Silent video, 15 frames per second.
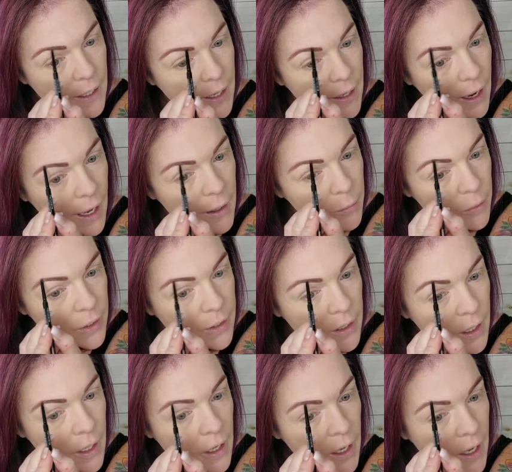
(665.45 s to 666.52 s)
And I would
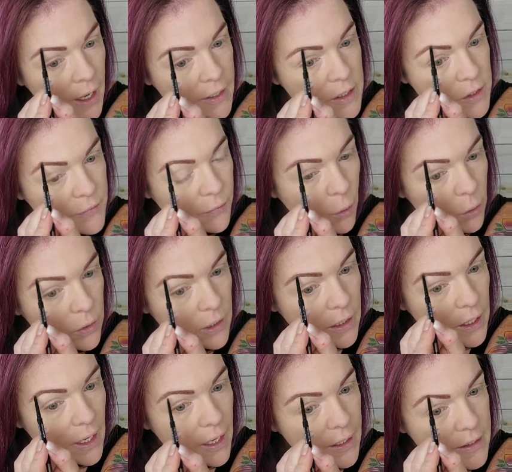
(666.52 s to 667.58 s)

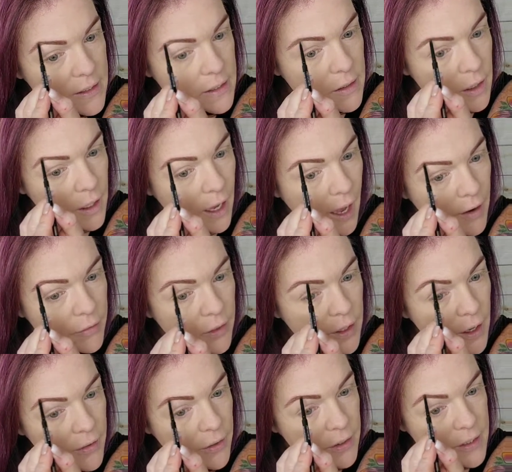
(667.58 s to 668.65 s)
exfoliate every
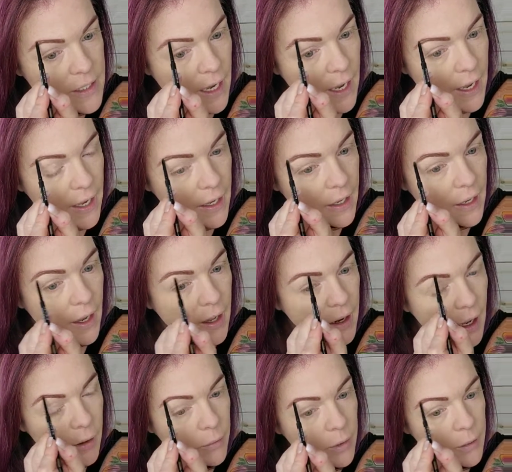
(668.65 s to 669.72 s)
other day, and
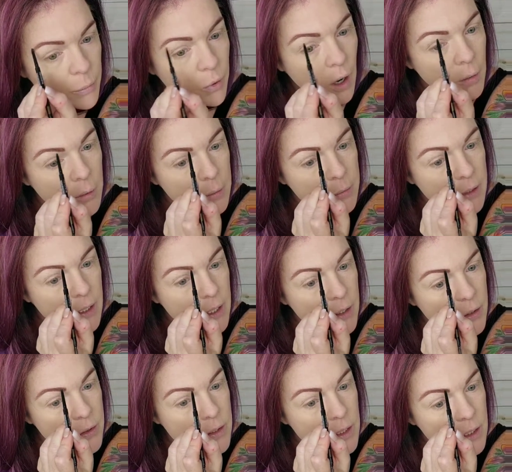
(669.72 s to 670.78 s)
I would probably
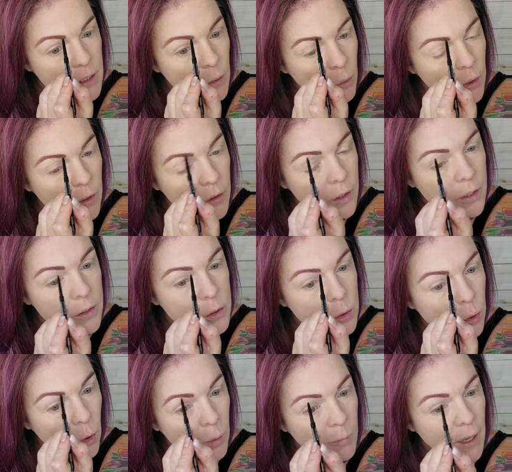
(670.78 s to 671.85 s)
use the oil
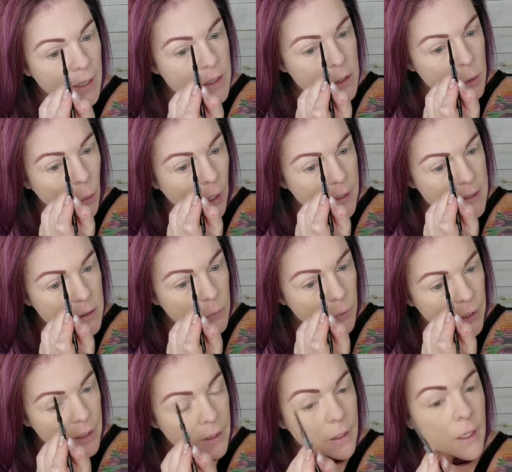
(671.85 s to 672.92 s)
control mask twice a
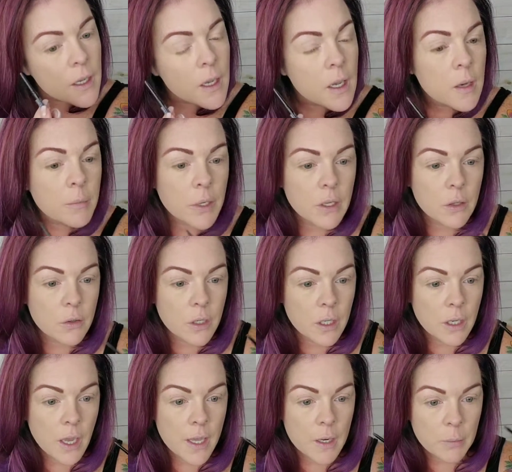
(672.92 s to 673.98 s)
week, but you can
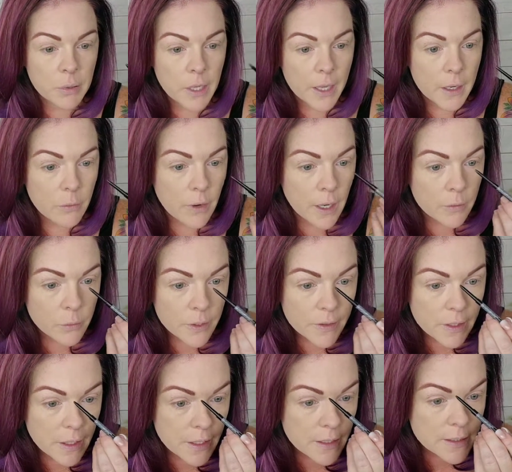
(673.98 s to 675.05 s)
kind of play around with
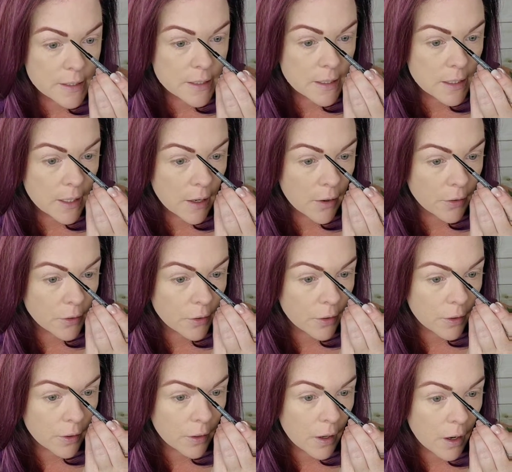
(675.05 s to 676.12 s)
it and see how
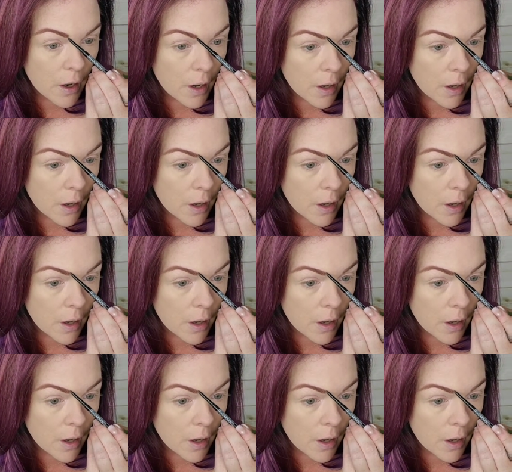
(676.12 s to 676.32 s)
your